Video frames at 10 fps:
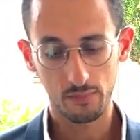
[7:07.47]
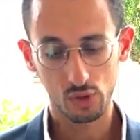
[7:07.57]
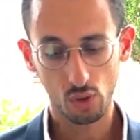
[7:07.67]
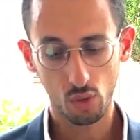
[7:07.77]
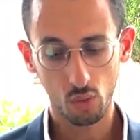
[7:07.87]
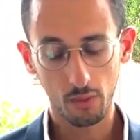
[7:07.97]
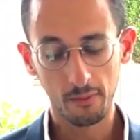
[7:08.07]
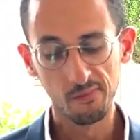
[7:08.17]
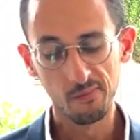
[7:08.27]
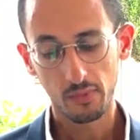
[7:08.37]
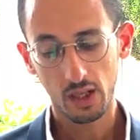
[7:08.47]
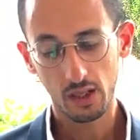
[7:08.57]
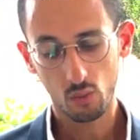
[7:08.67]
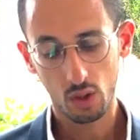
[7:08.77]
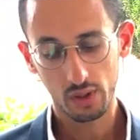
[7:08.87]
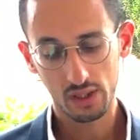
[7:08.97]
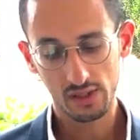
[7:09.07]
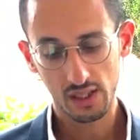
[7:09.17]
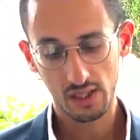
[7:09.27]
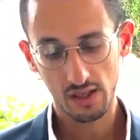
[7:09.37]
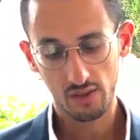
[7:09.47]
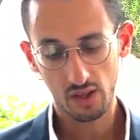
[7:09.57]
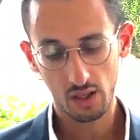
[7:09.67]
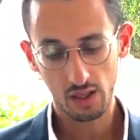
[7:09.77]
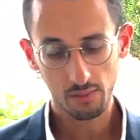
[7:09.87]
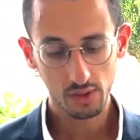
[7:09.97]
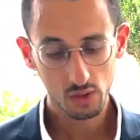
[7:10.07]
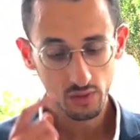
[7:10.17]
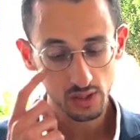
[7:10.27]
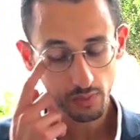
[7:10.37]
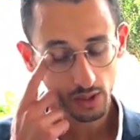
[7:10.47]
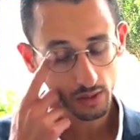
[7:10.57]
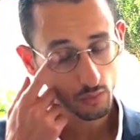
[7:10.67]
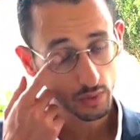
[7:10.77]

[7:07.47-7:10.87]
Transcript: So here what we can see, again, the alignment of the spine.